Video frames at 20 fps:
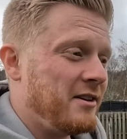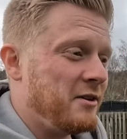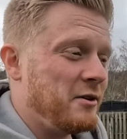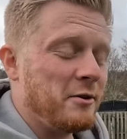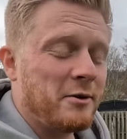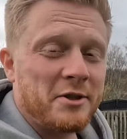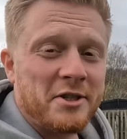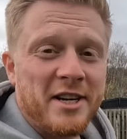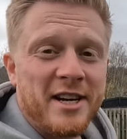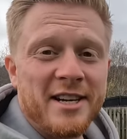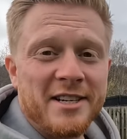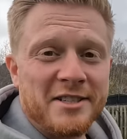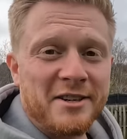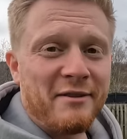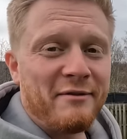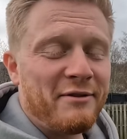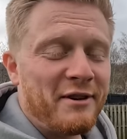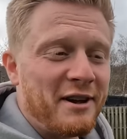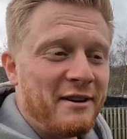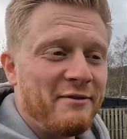you're seeing
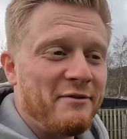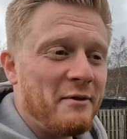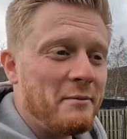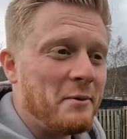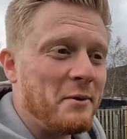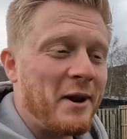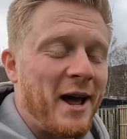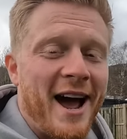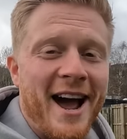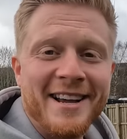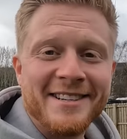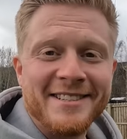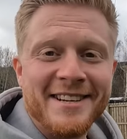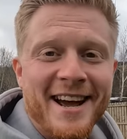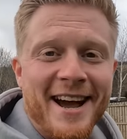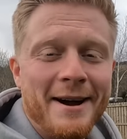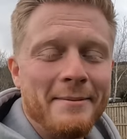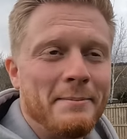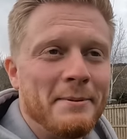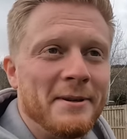something in football that hasn't
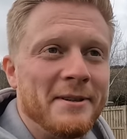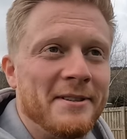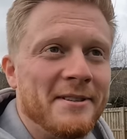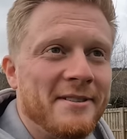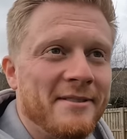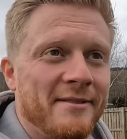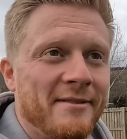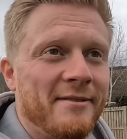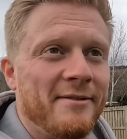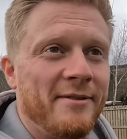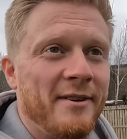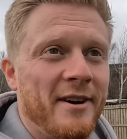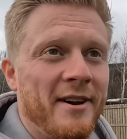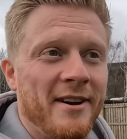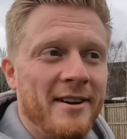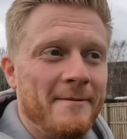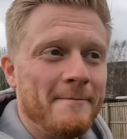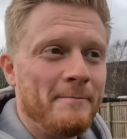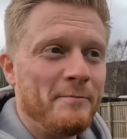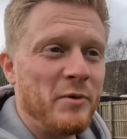happened
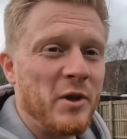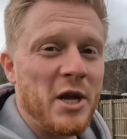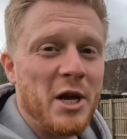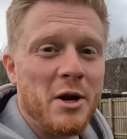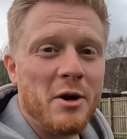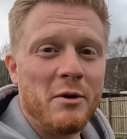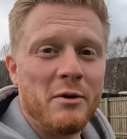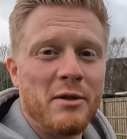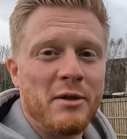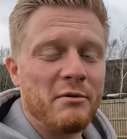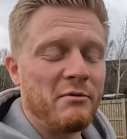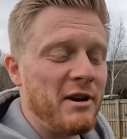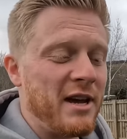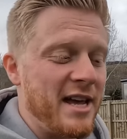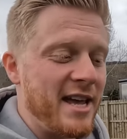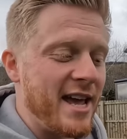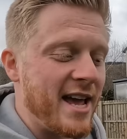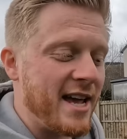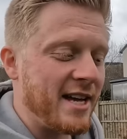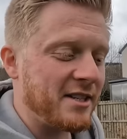for, you know, 3
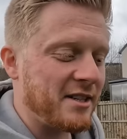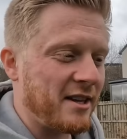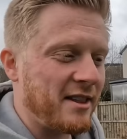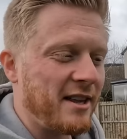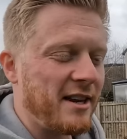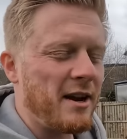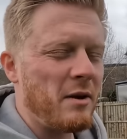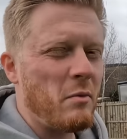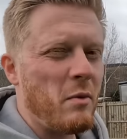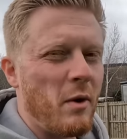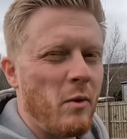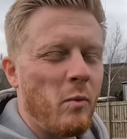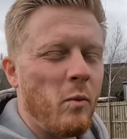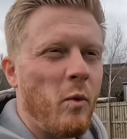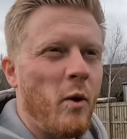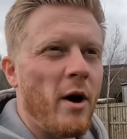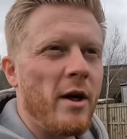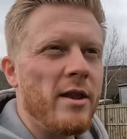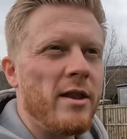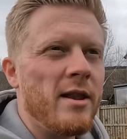years. I think they won
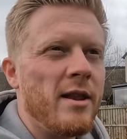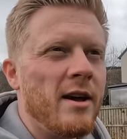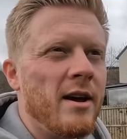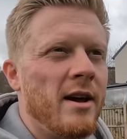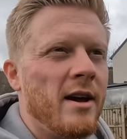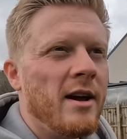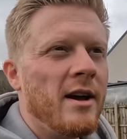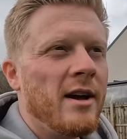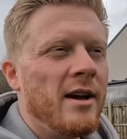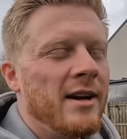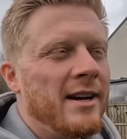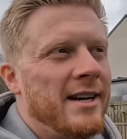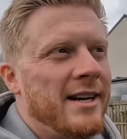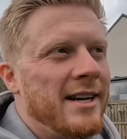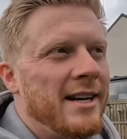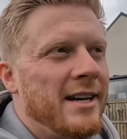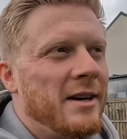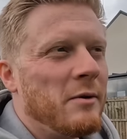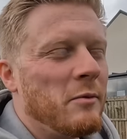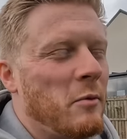
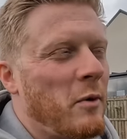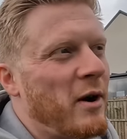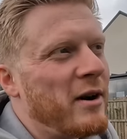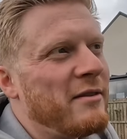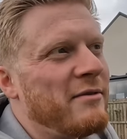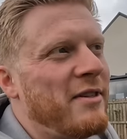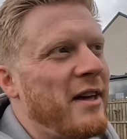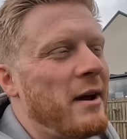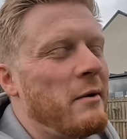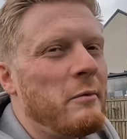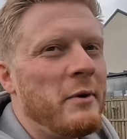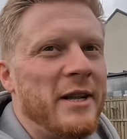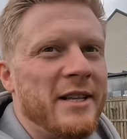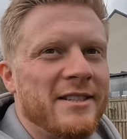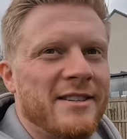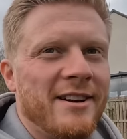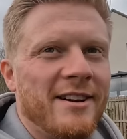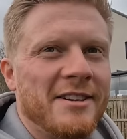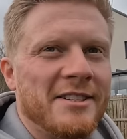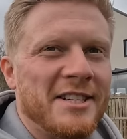one of their
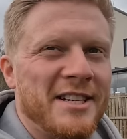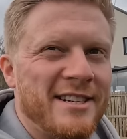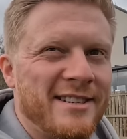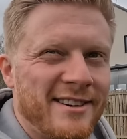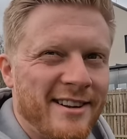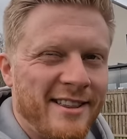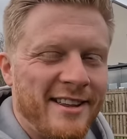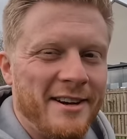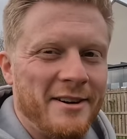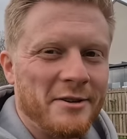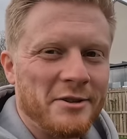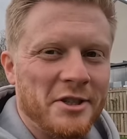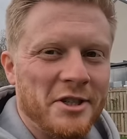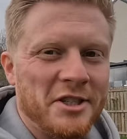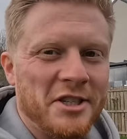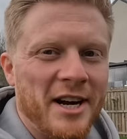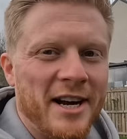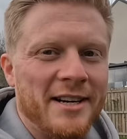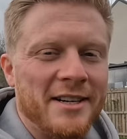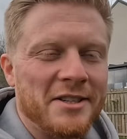wins last season. I think I was just
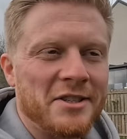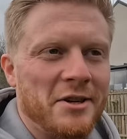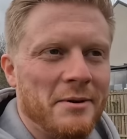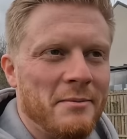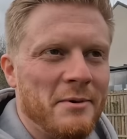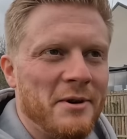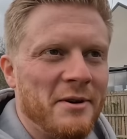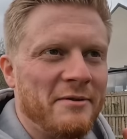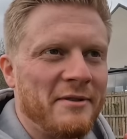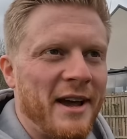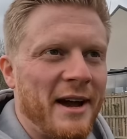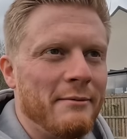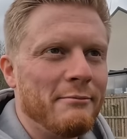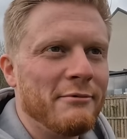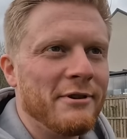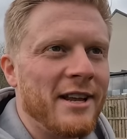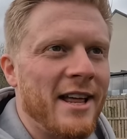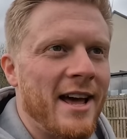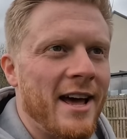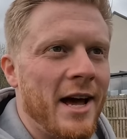chatting to someone off
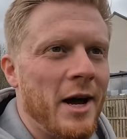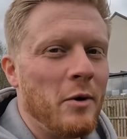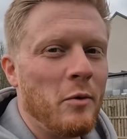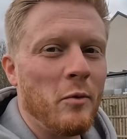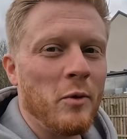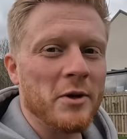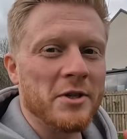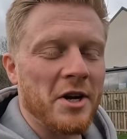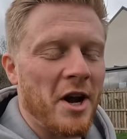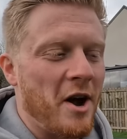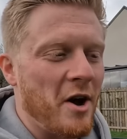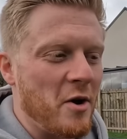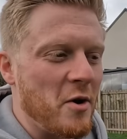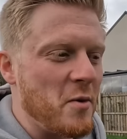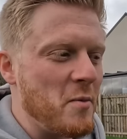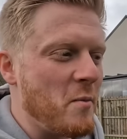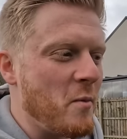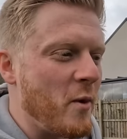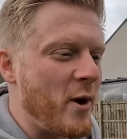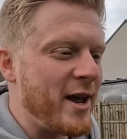camera there, was a
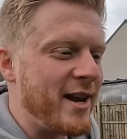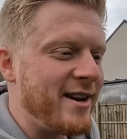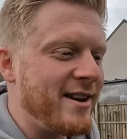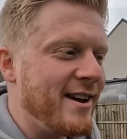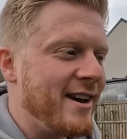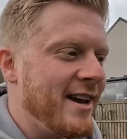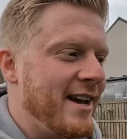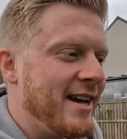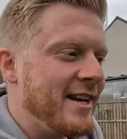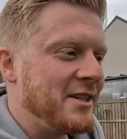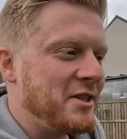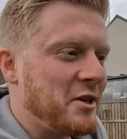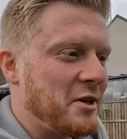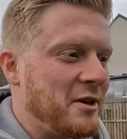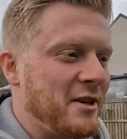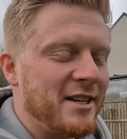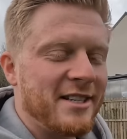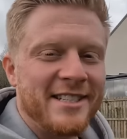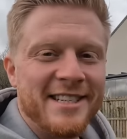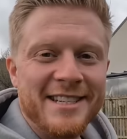home win. So you're
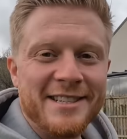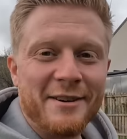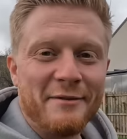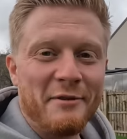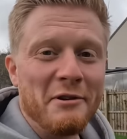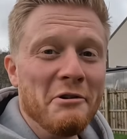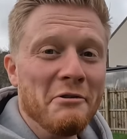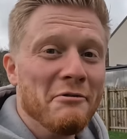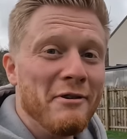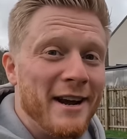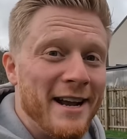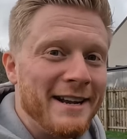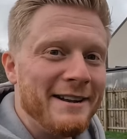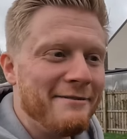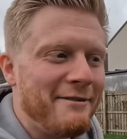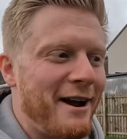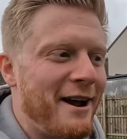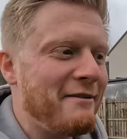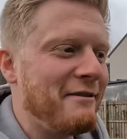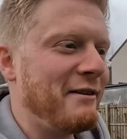going to see something really
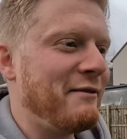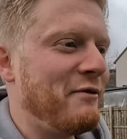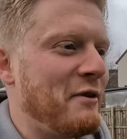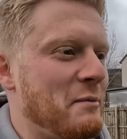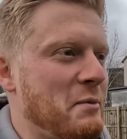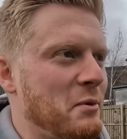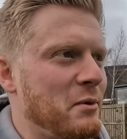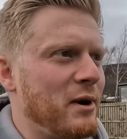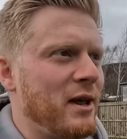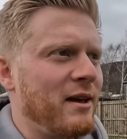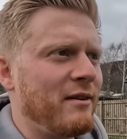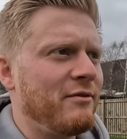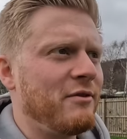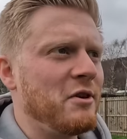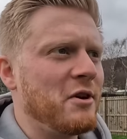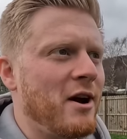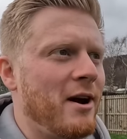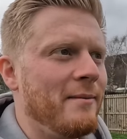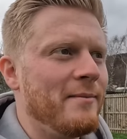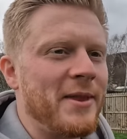rare in football if
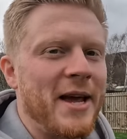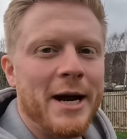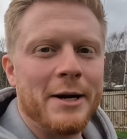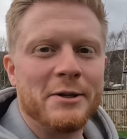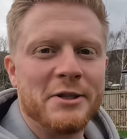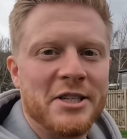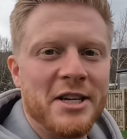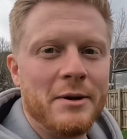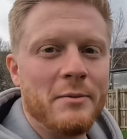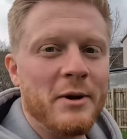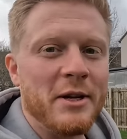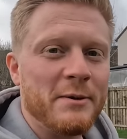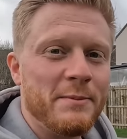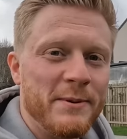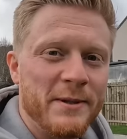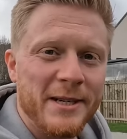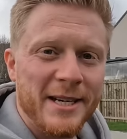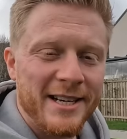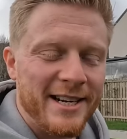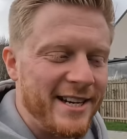you come down and see the winners.
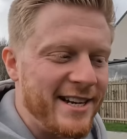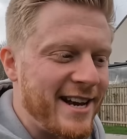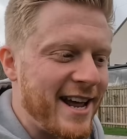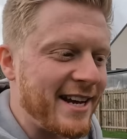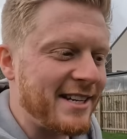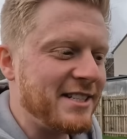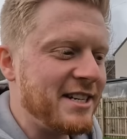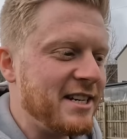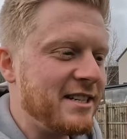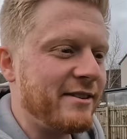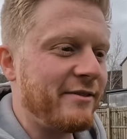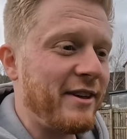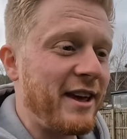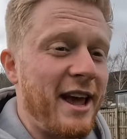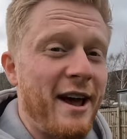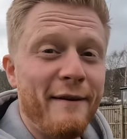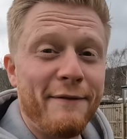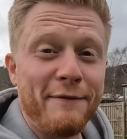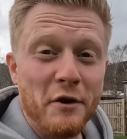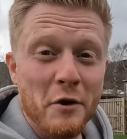Particularly next season, if they
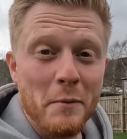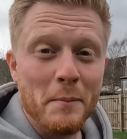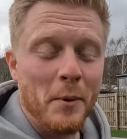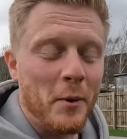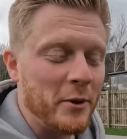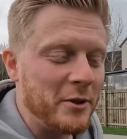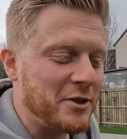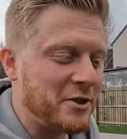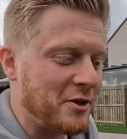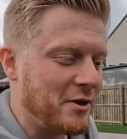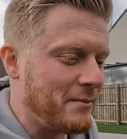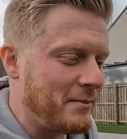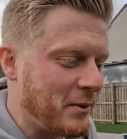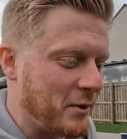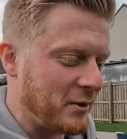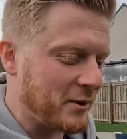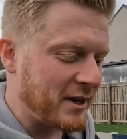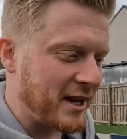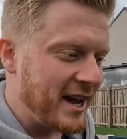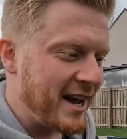get a few points on the
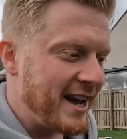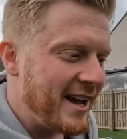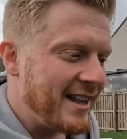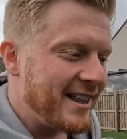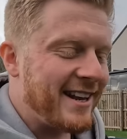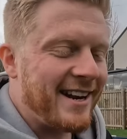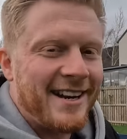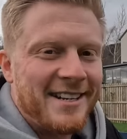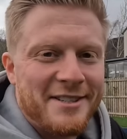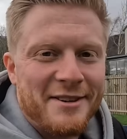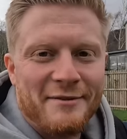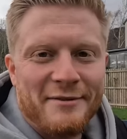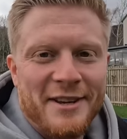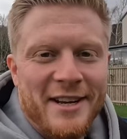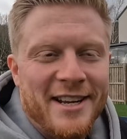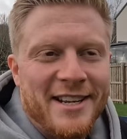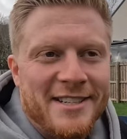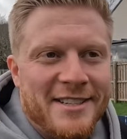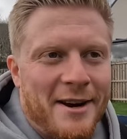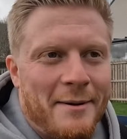board, then that's something
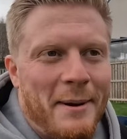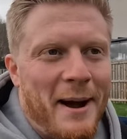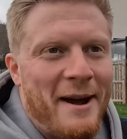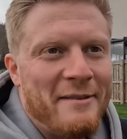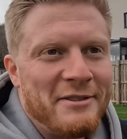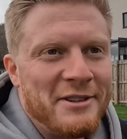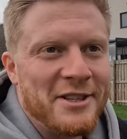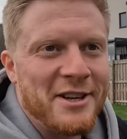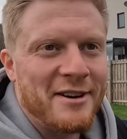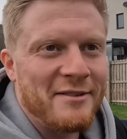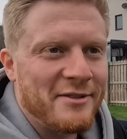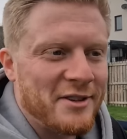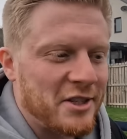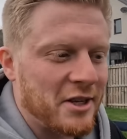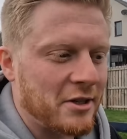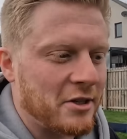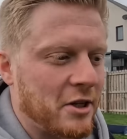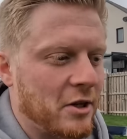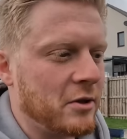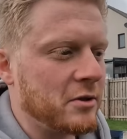that this club haven't done for
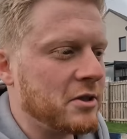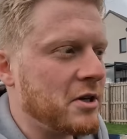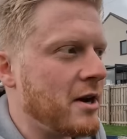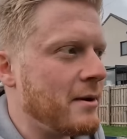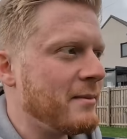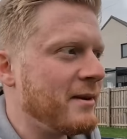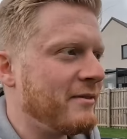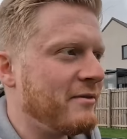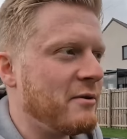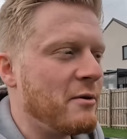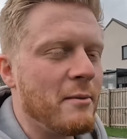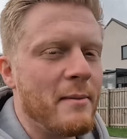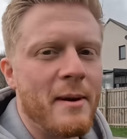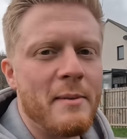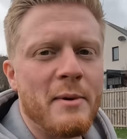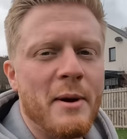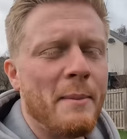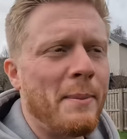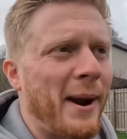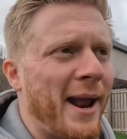such a long time. And if you're
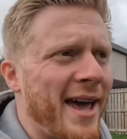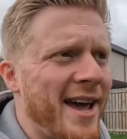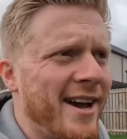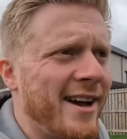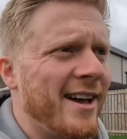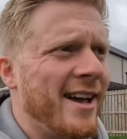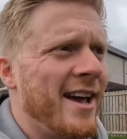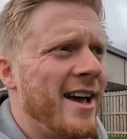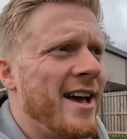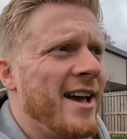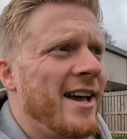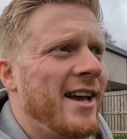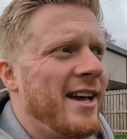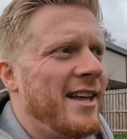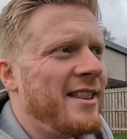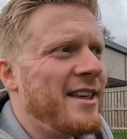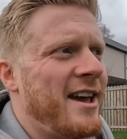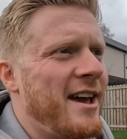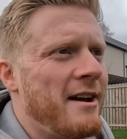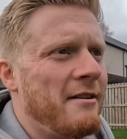maybe a player
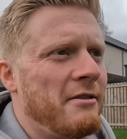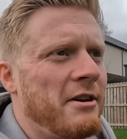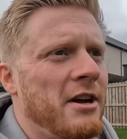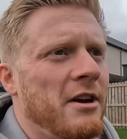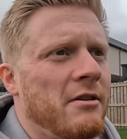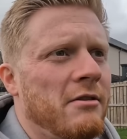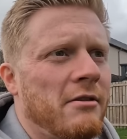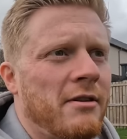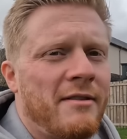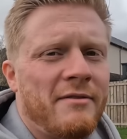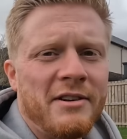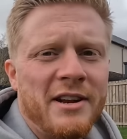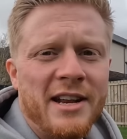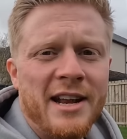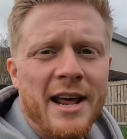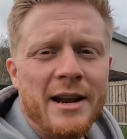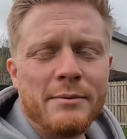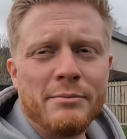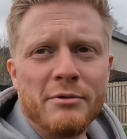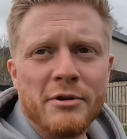in the area or even in
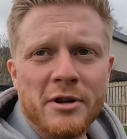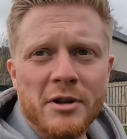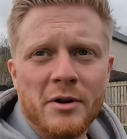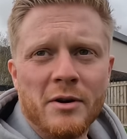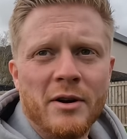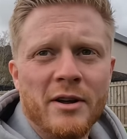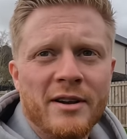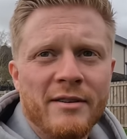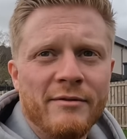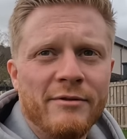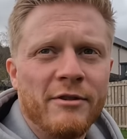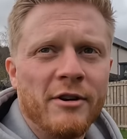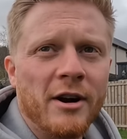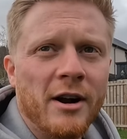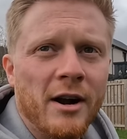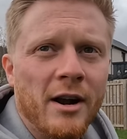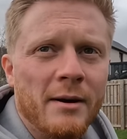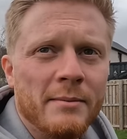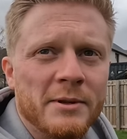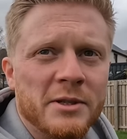Edinburgh, you're looking for a
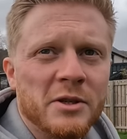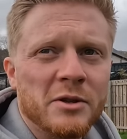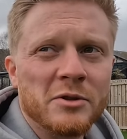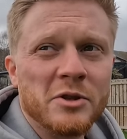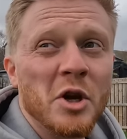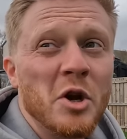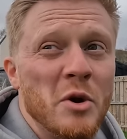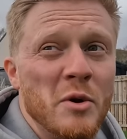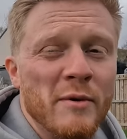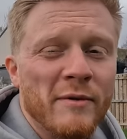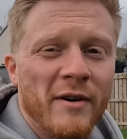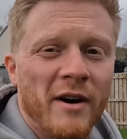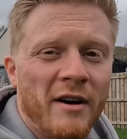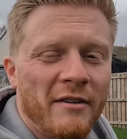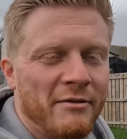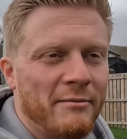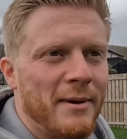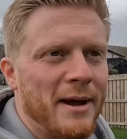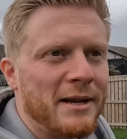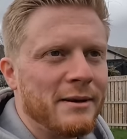club. It's not too far
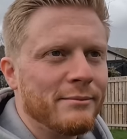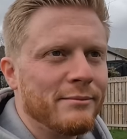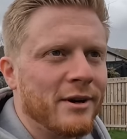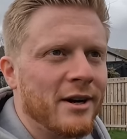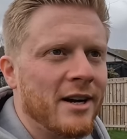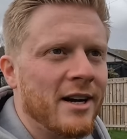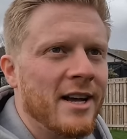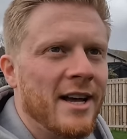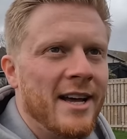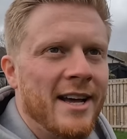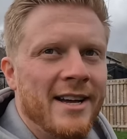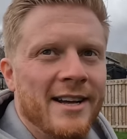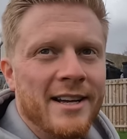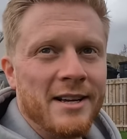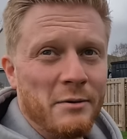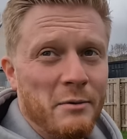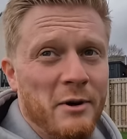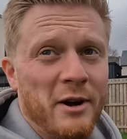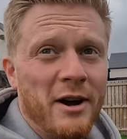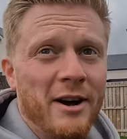from Edinburgh.
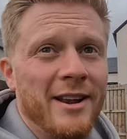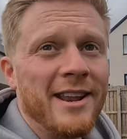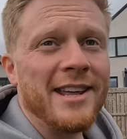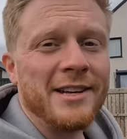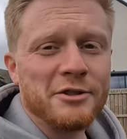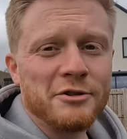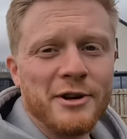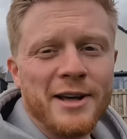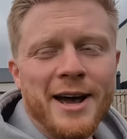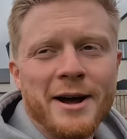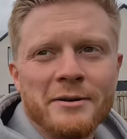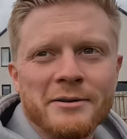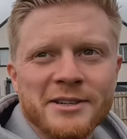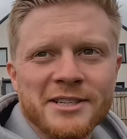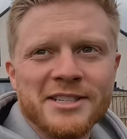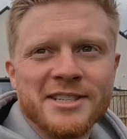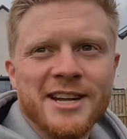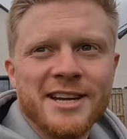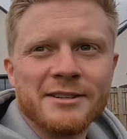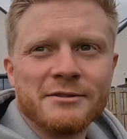We are literally out in the
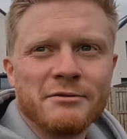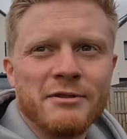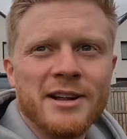sticks,